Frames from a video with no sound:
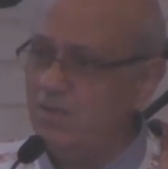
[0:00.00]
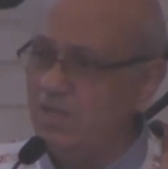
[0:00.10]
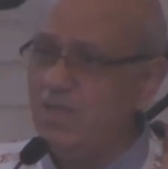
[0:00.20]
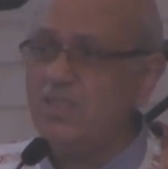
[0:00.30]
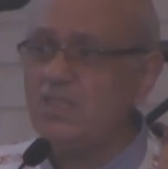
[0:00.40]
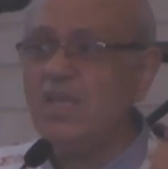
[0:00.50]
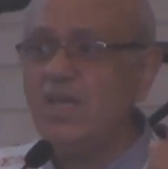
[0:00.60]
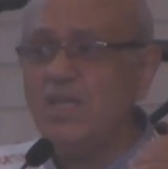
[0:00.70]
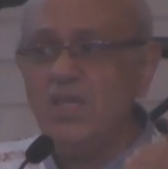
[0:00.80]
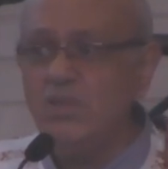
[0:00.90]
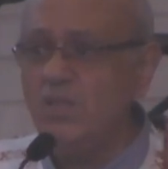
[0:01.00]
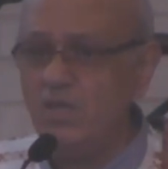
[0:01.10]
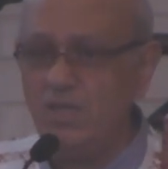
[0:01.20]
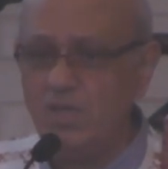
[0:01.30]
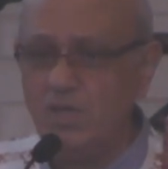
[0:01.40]
hurting and
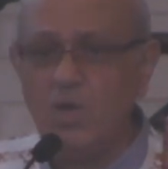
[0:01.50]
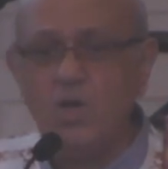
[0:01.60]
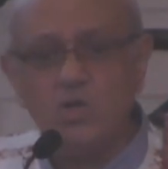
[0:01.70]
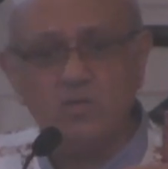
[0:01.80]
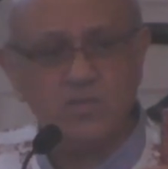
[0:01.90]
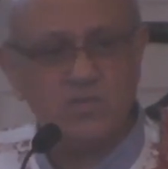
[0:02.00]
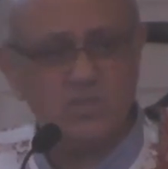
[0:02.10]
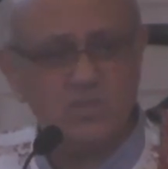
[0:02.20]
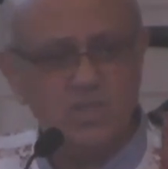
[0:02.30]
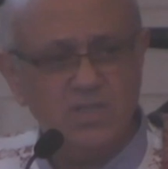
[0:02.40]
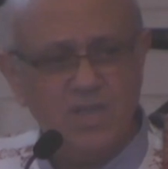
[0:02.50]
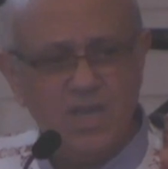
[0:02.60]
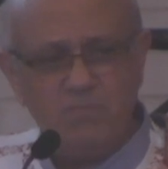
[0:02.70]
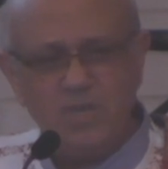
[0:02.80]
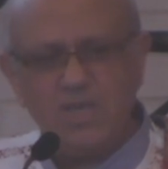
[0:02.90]
hindering all of us,
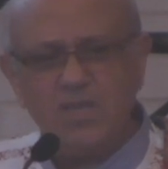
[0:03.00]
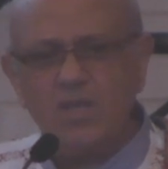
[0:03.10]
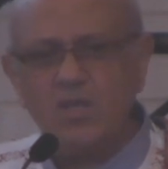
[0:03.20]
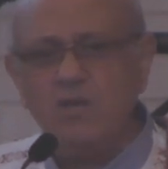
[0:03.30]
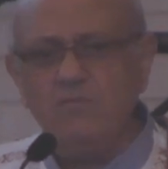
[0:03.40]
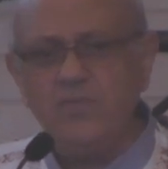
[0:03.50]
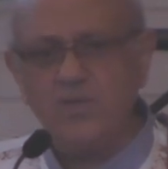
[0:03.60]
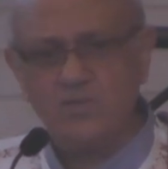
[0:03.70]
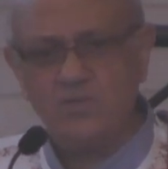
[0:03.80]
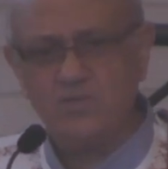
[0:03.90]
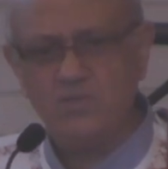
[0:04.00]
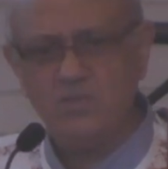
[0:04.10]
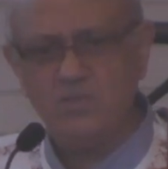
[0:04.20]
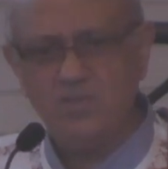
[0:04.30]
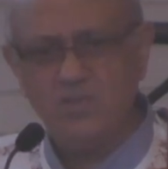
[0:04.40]
and making the conflicts
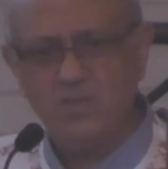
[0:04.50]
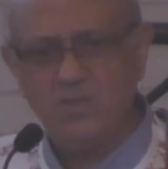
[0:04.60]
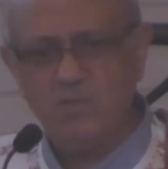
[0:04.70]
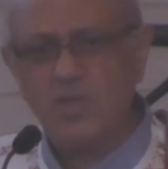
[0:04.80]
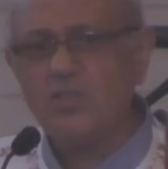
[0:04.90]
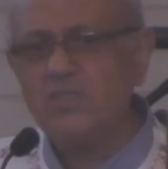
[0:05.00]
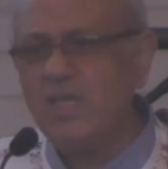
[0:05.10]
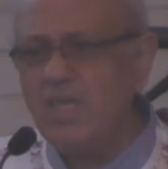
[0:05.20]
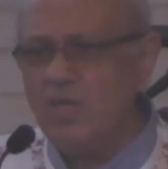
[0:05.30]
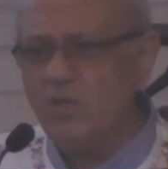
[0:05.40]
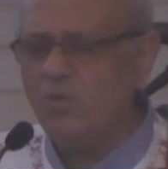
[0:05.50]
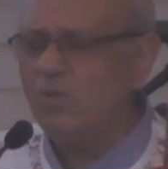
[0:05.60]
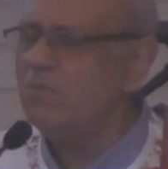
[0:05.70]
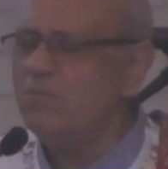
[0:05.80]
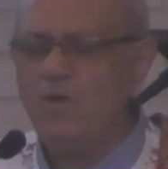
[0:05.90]
because the ego,
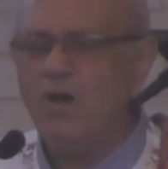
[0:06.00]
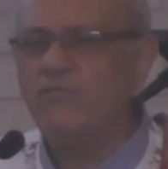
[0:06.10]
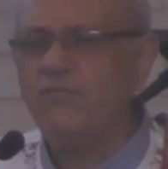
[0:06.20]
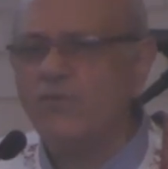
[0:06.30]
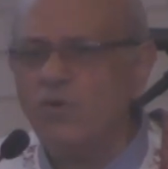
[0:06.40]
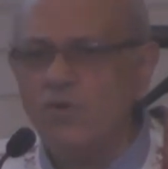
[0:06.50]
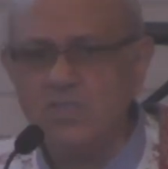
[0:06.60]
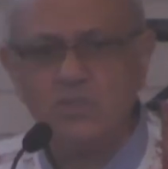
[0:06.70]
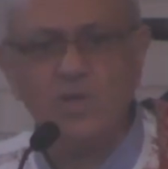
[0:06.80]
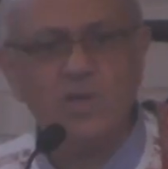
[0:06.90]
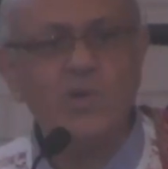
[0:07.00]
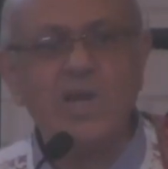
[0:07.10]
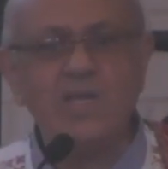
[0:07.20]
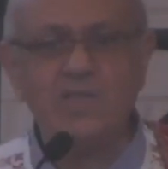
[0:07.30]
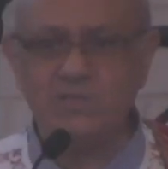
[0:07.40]
of course, will
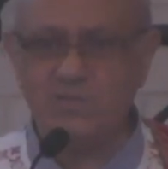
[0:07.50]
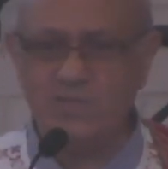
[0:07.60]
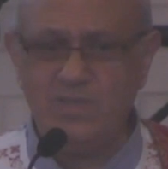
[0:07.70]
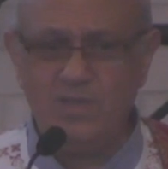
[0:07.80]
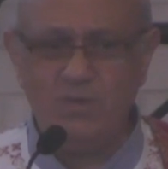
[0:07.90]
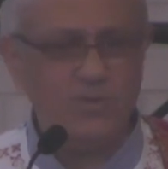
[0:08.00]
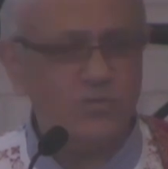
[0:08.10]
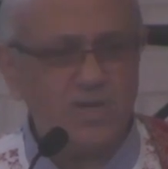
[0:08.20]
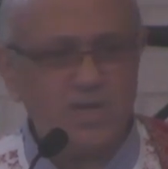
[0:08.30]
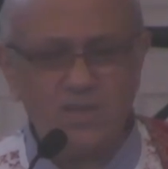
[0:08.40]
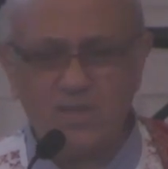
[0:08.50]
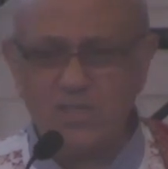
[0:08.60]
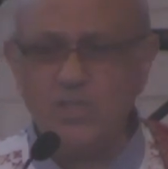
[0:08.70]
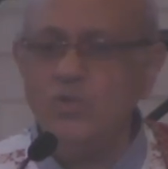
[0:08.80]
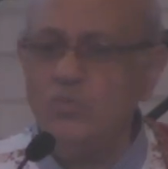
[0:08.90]
collide with one another.
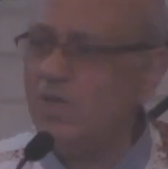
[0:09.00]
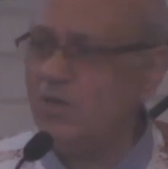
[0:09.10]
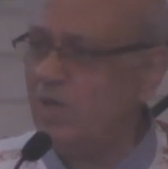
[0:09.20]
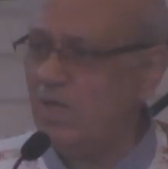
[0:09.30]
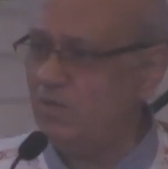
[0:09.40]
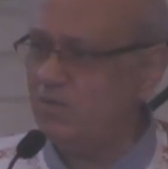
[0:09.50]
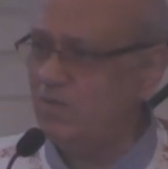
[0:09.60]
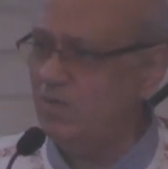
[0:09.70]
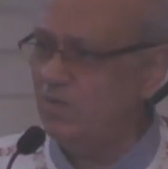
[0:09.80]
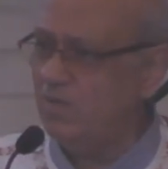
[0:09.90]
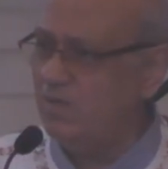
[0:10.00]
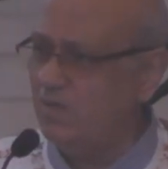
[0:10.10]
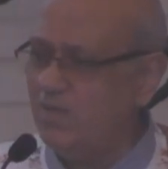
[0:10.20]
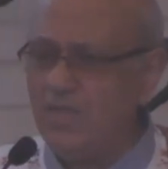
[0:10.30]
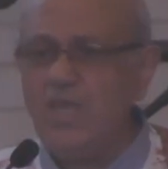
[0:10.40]
You will collide.
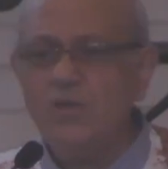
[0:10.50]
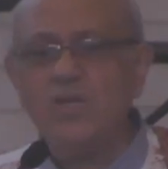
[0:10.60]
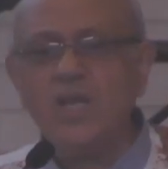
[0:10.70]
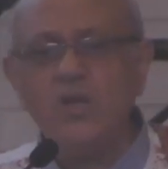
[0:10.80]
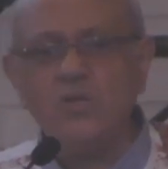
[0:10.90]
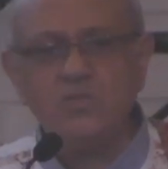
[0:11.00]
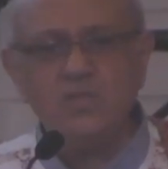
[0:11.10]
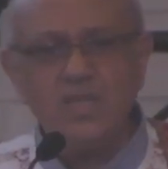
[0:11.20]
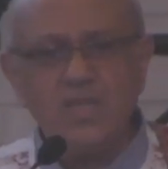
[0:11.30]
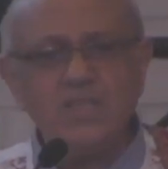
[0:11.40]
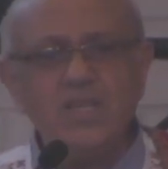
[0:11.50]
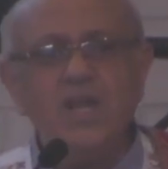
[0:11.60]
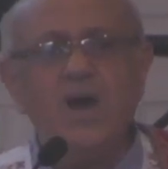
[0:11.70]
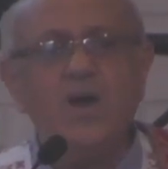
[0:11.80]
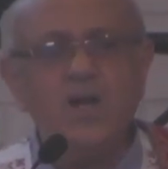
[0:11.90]
The ego cannot get in
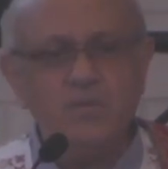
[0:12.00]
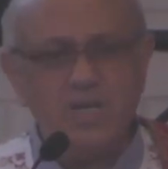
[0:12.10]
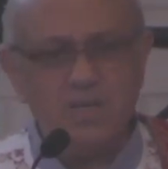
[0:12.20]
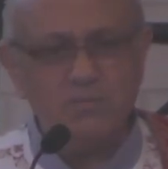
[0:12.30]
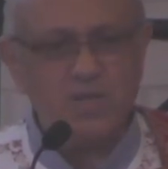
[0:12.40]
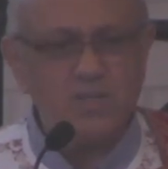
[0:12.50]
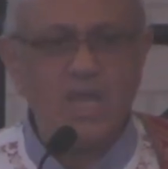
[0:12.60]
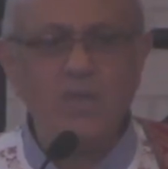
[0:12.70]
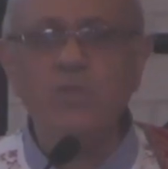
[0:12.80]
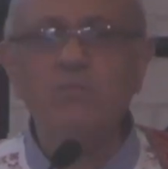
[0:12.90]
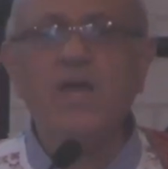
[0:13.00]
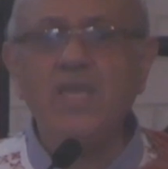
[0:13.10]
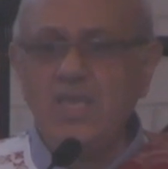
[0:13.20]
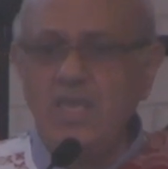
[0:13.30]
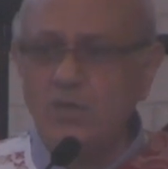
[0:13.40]
harmony because I want my
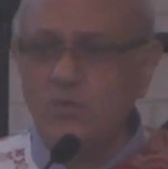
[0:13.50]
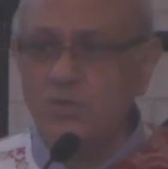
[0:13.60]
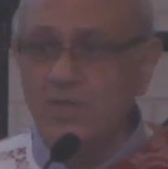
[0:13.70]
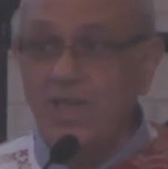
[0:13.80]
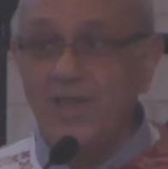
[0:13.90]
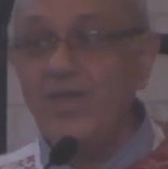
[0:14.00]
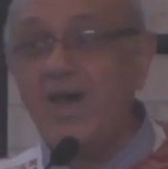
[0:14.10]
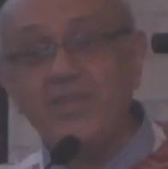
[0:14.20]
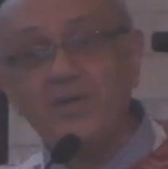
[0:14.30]
ego, and the other